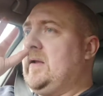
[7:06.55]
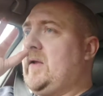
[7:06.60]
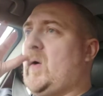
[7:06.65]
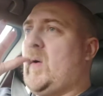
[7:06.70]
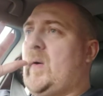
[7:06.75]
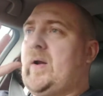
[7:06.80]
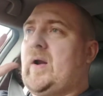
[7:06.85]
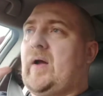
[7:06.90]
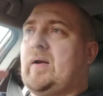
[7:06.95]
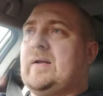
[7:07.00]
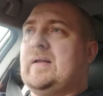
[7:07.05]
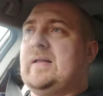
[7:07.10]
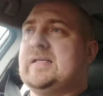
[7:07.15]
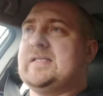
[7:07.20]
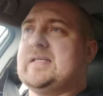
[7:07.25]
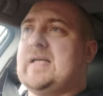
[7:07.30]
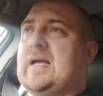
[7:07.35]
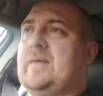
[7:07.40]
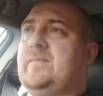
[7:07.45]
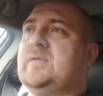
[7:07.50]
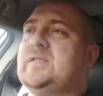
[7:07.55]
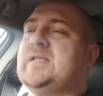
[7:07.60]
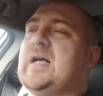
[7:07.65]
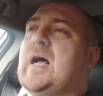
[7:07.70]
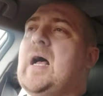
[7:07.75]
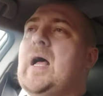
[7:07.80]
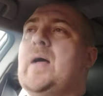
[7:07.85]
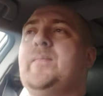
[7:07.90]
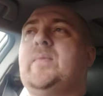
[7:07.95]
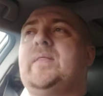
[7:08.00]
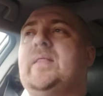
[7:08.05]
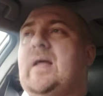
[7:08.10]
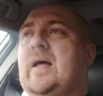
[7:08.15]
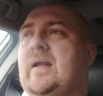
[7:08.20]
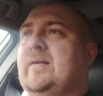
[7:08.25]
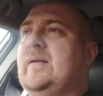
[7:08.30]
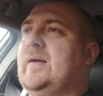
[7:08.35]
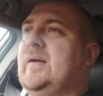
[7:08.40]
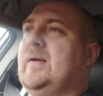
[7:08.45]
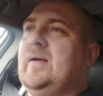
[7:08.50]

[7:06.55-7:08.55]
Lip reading: going on at the same time, and then